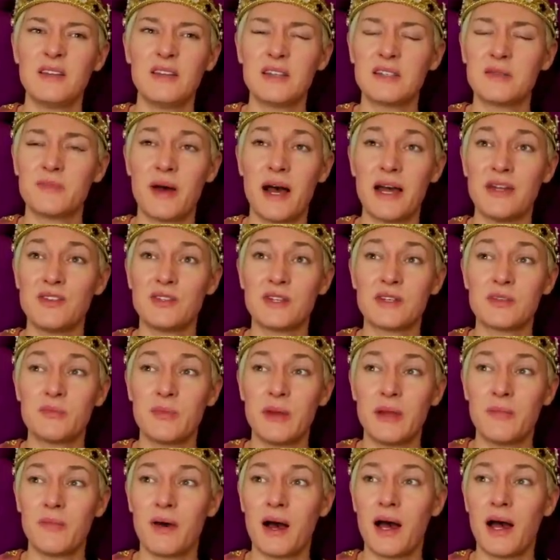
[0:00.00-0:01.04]
This might
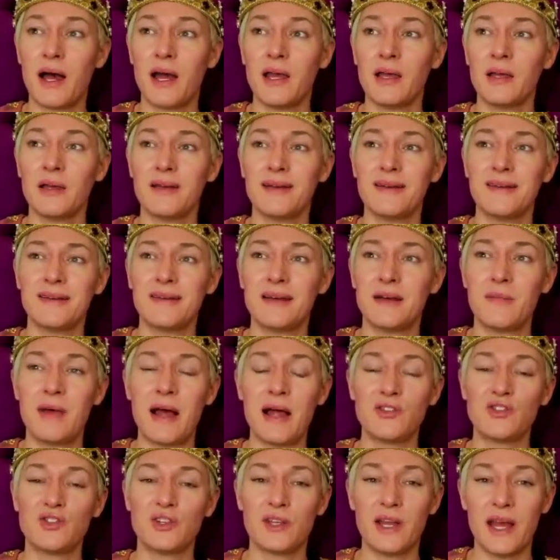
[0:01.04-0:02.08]
just be my
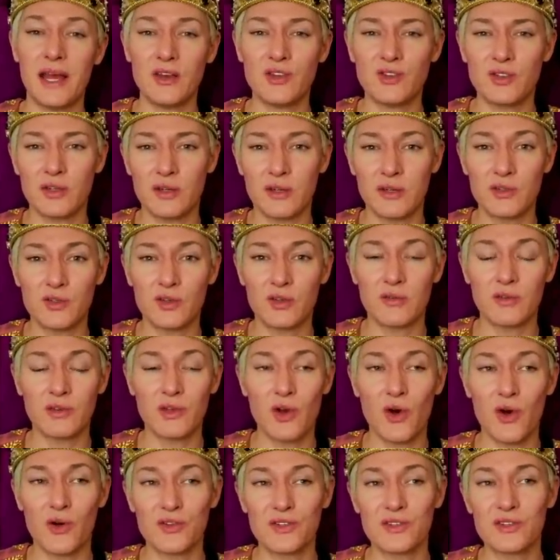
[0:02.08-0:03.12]
imagination, the sort
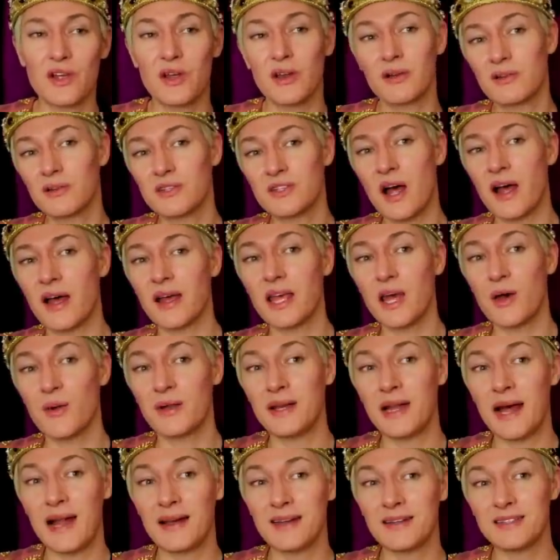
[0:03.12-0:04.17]
of pod
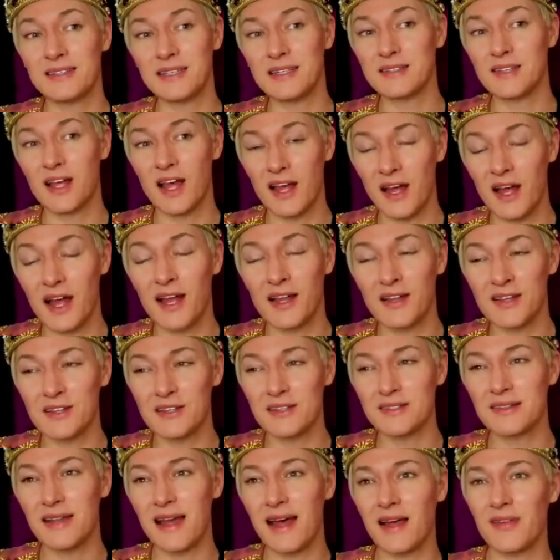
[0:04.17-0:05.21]
psychoanalysis. I, I
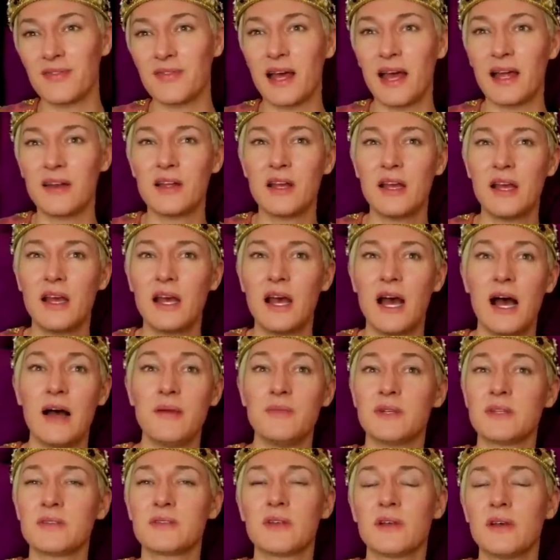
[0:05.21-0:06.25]
understand that.
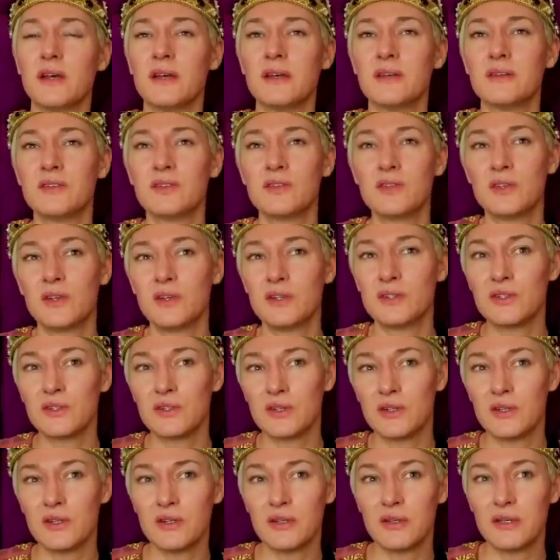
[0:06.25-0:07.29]
I'm just, uh,
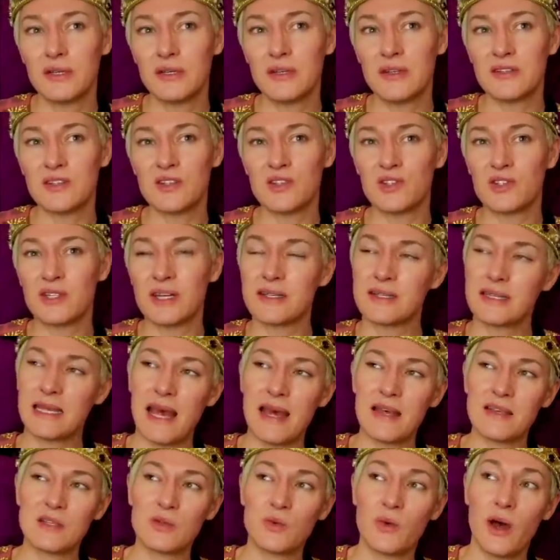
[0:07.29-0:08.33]
this is just
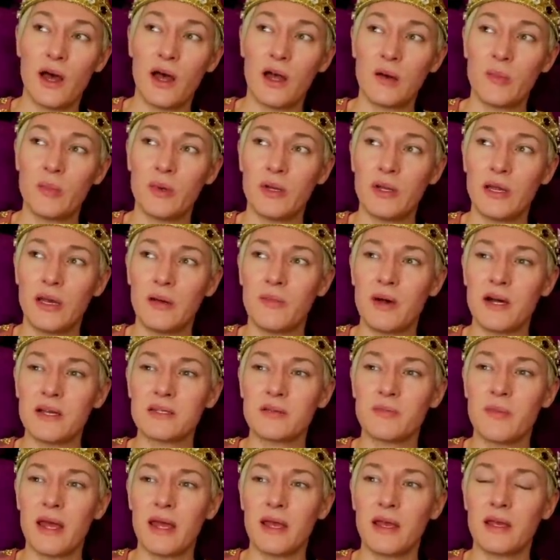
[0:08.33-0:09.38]
guesswork, but it
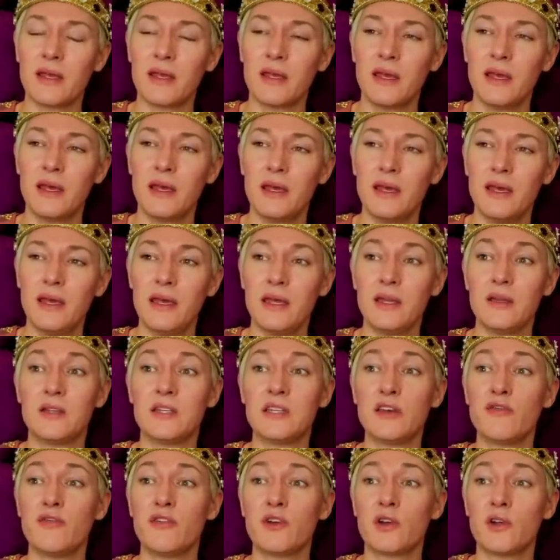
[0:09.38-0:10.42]
must make
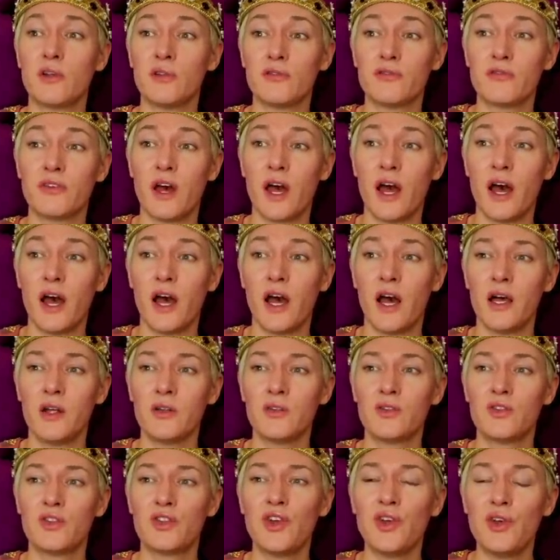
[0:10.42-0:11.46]
it difficult for
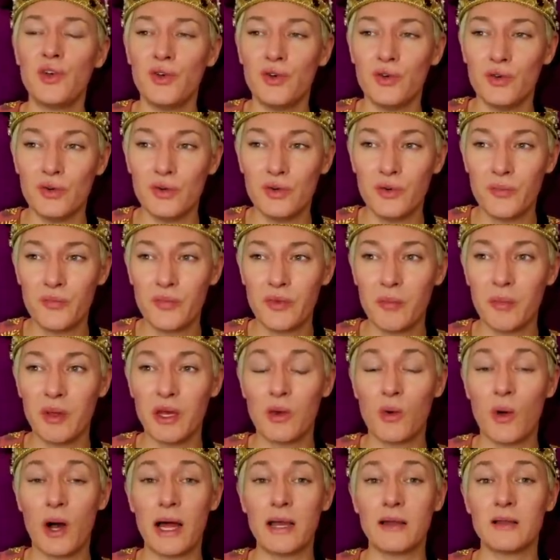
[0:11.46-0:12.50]
her to
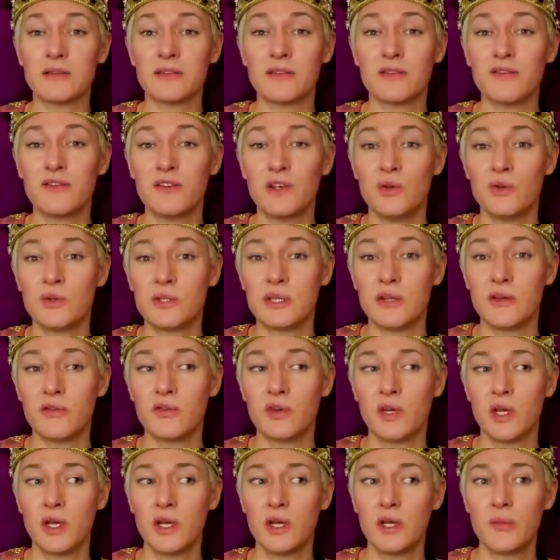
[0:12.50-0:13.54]
be quite as
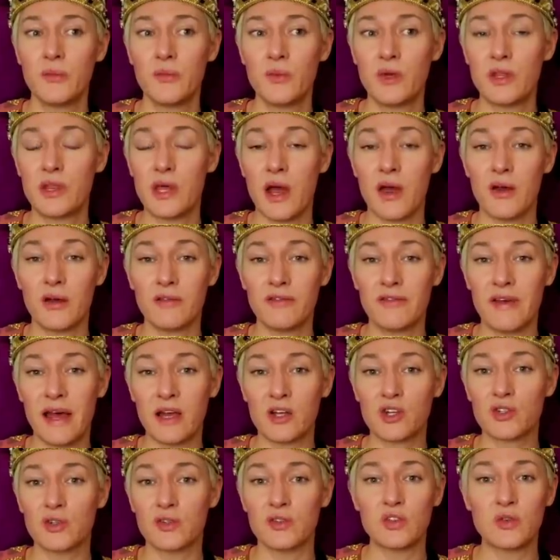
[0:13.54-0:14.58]
effusive with her
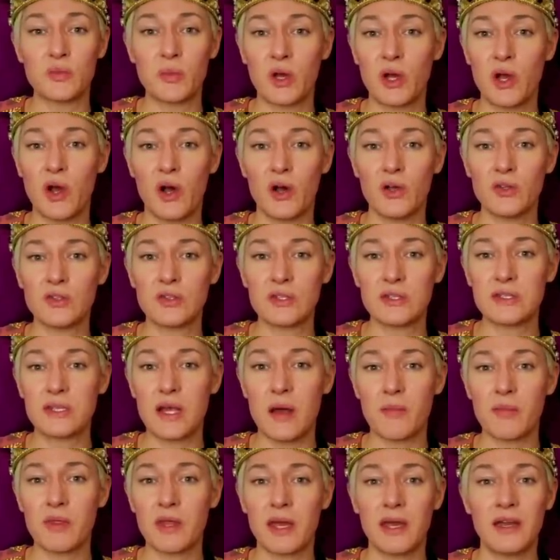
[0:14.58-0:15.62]
affections because
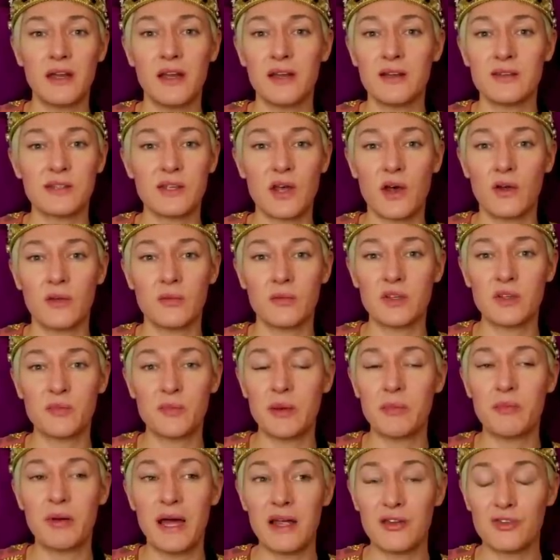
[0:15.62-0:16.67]
something in her soul
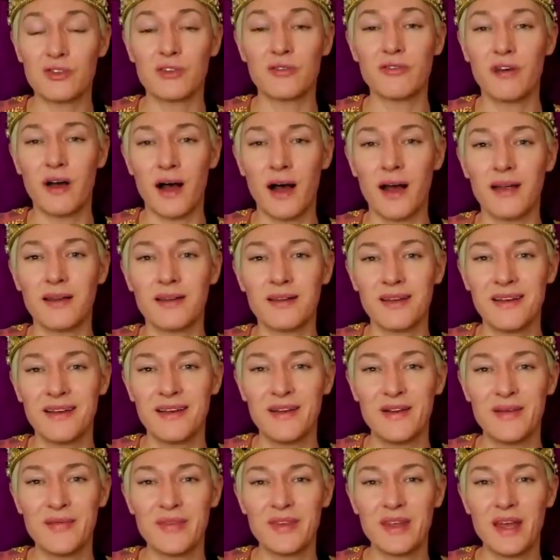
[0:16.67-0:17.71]
must be petrified
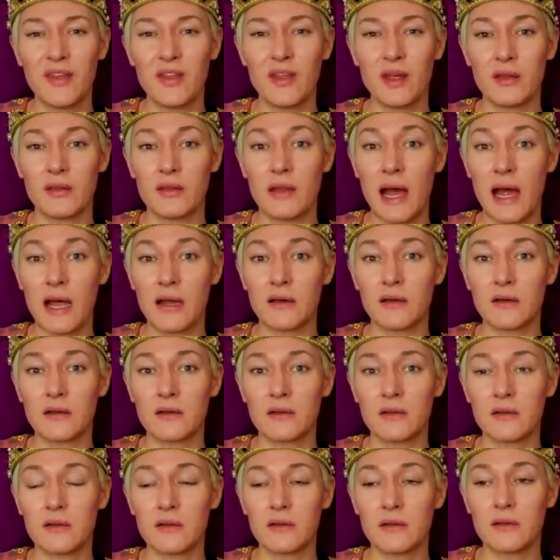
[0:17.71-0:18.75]
that that
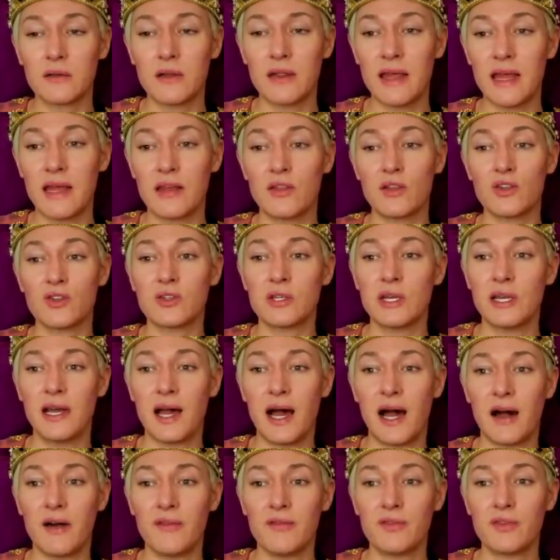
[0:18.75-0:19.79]
thing that she
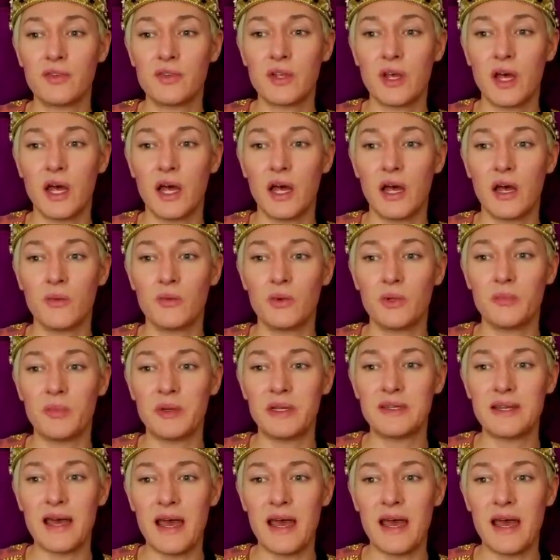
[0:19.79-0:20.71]
loves uh, will be